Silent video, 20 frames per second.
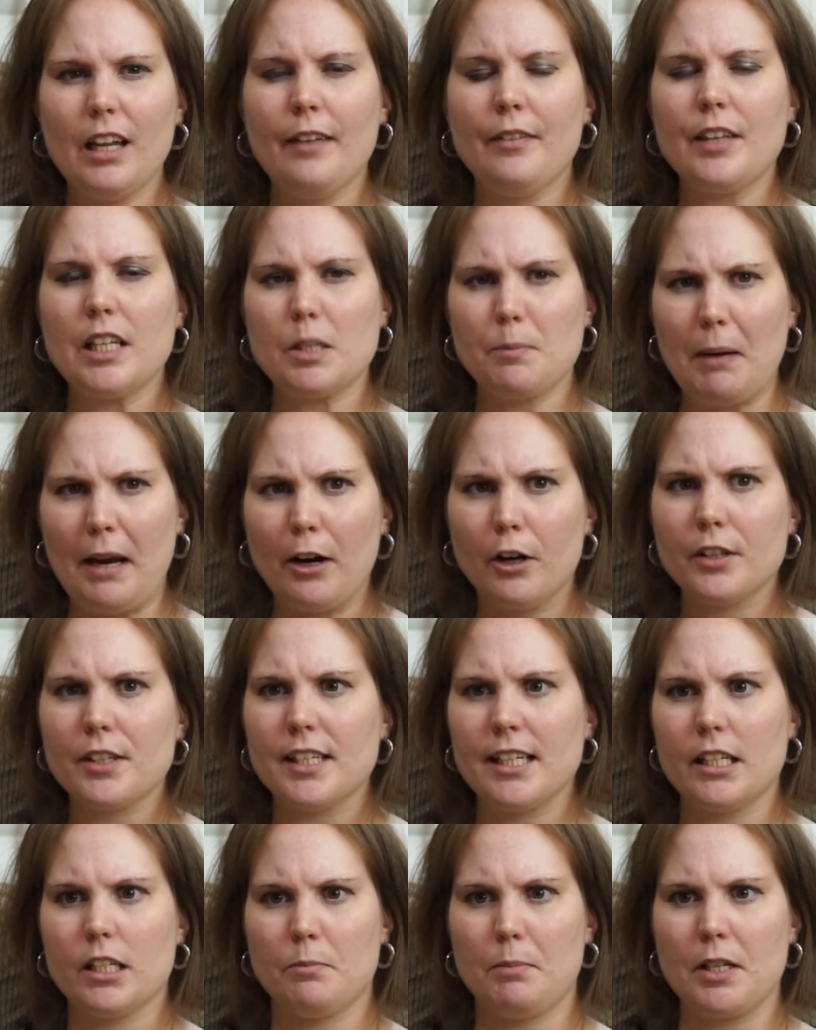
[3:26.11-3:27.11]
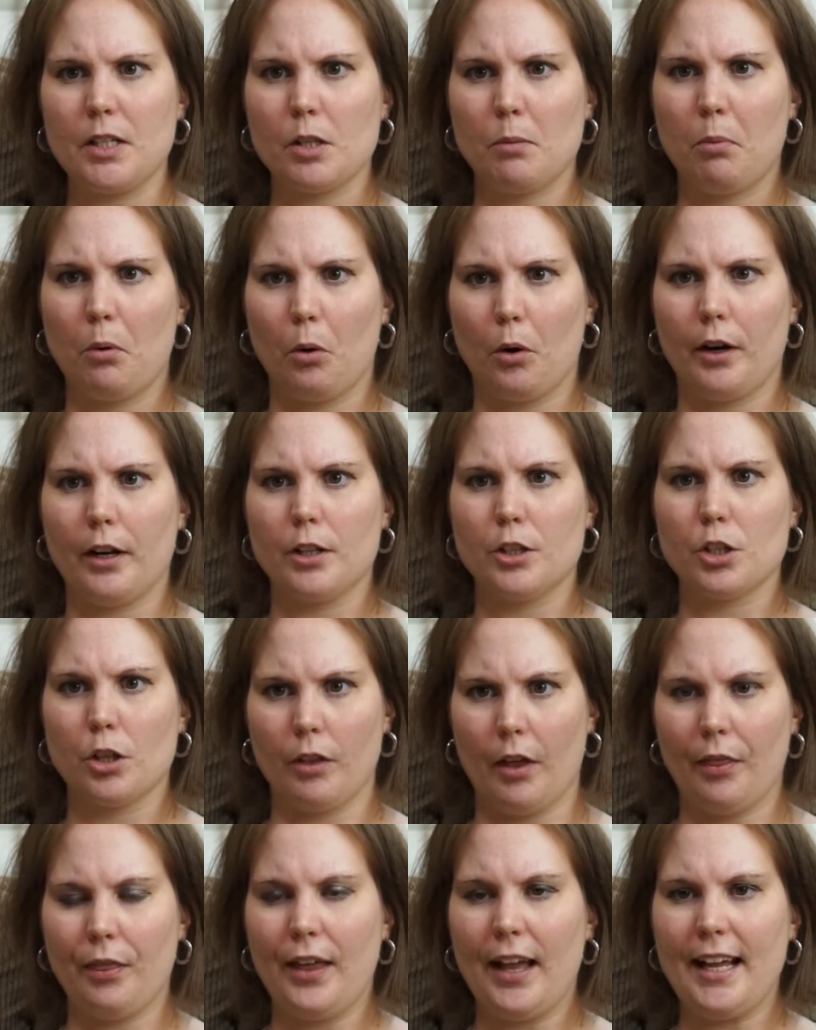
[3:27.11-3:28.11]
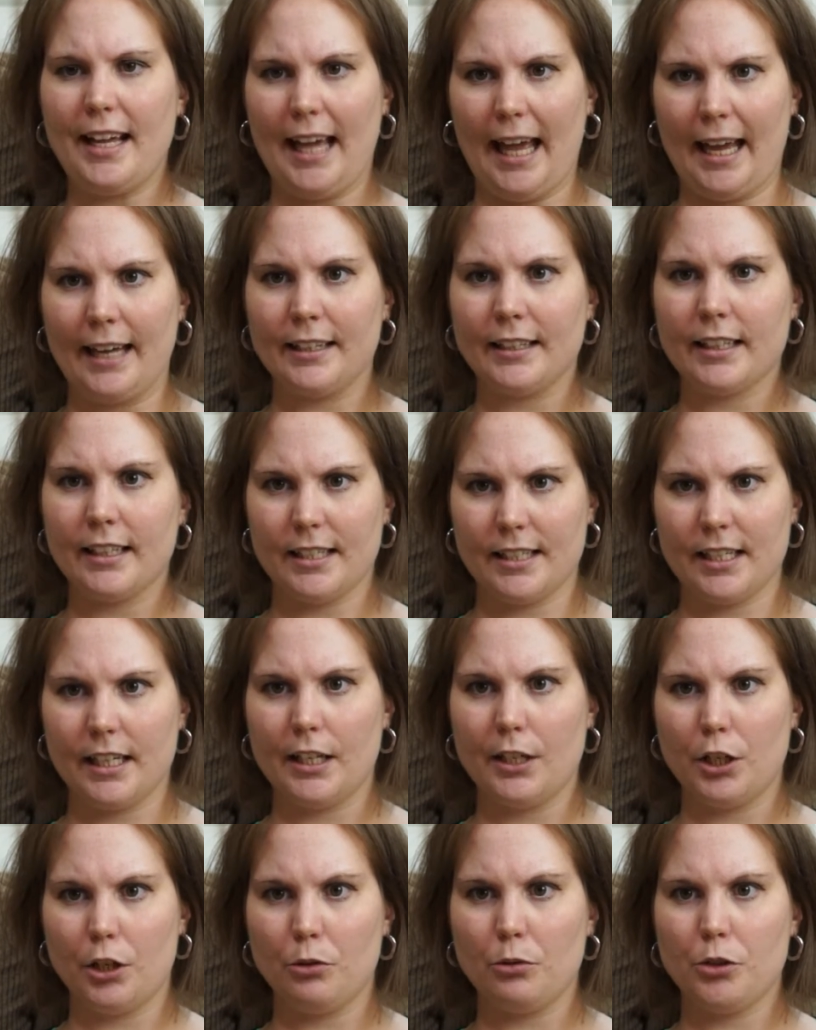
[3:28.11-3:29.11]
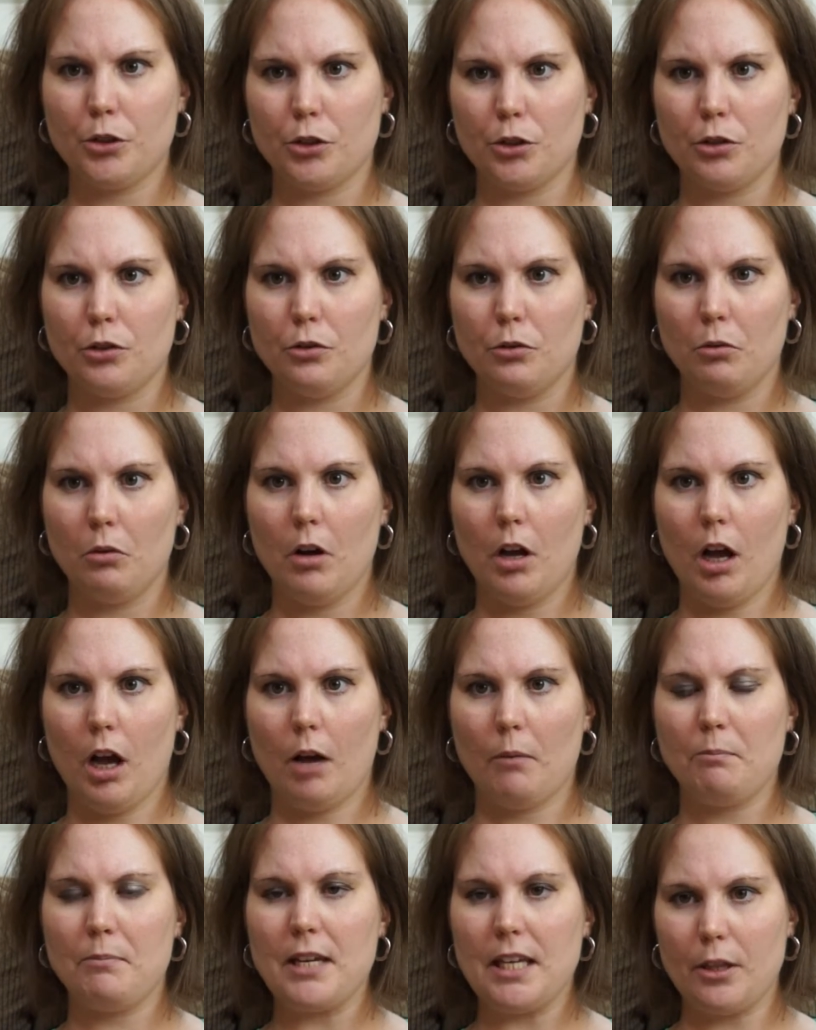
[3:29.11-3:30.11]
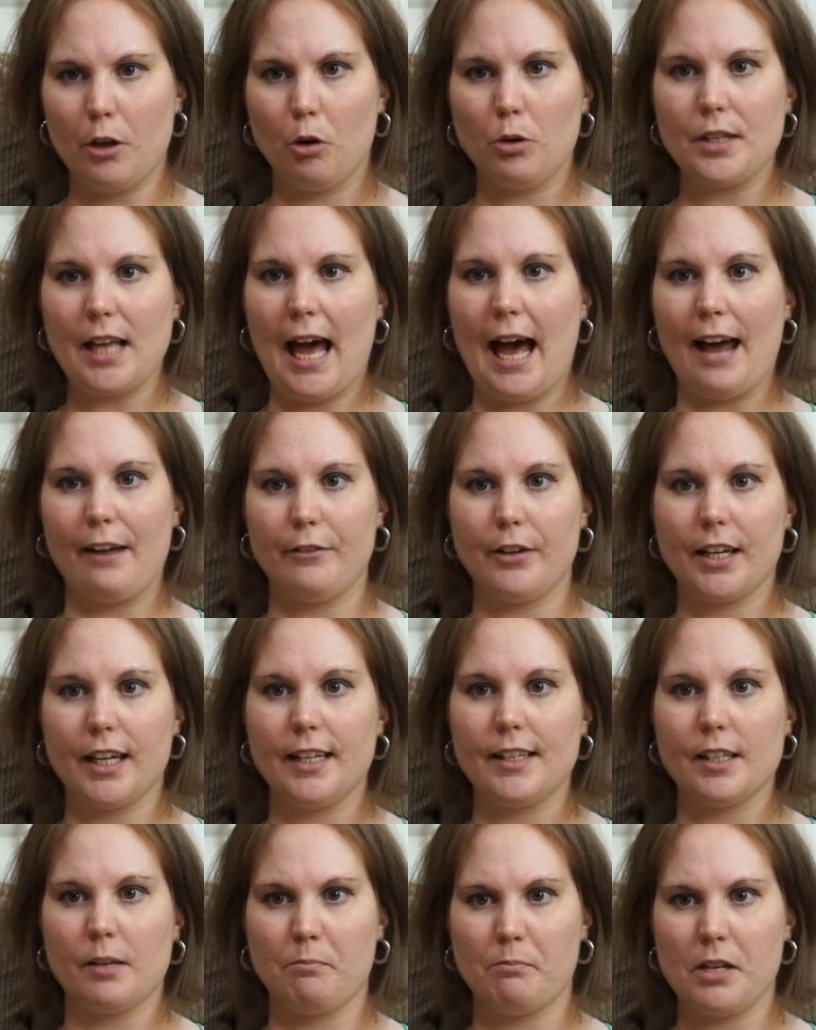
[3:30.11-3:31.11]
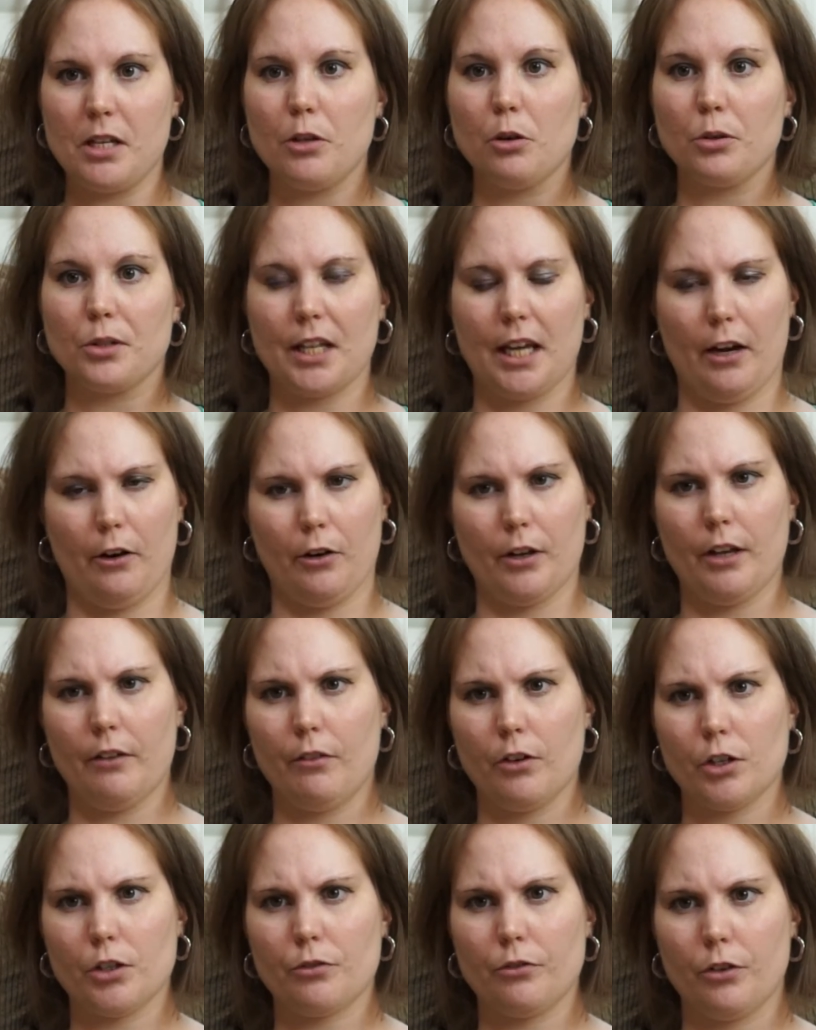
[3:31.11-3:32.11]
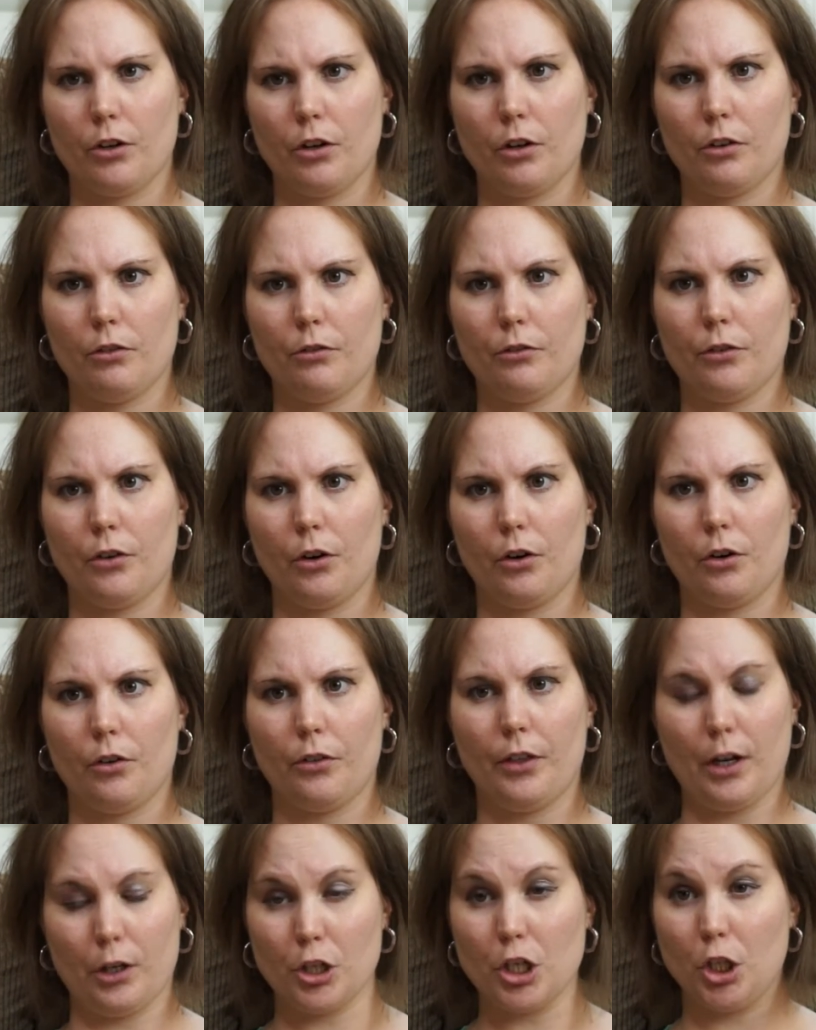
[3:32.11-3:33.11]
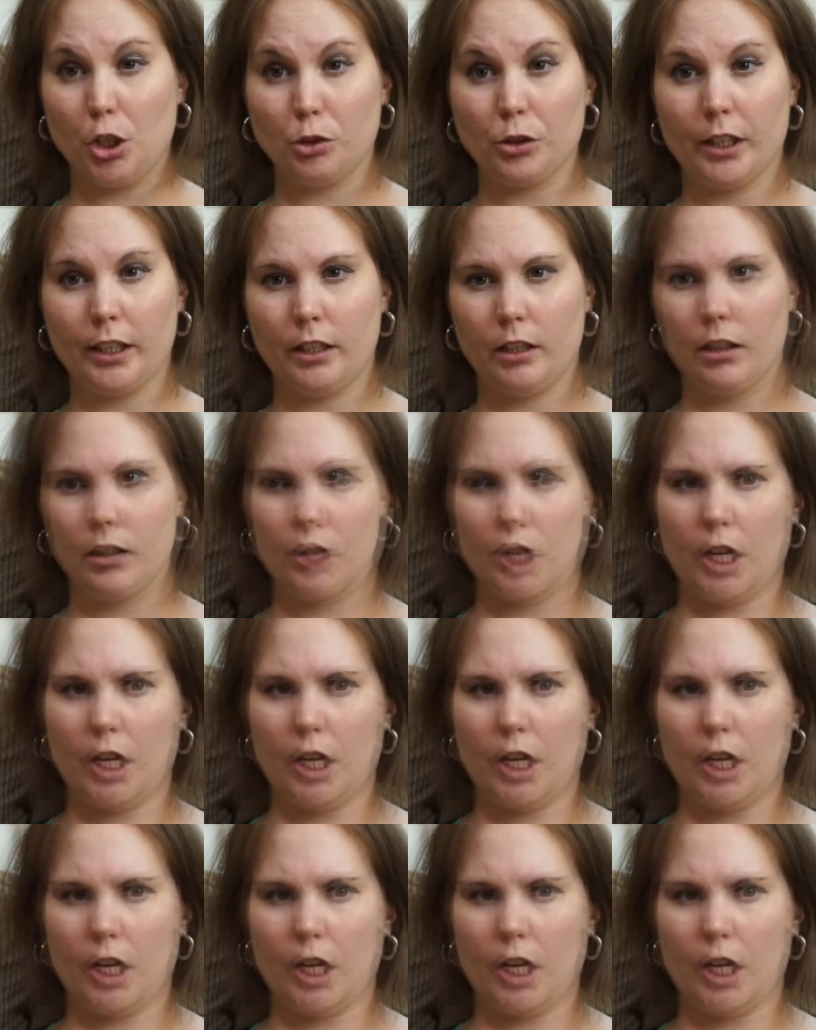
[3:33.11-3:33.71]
these parents need to be supported so that they can continue to be those advocates and be those caregivers for their children.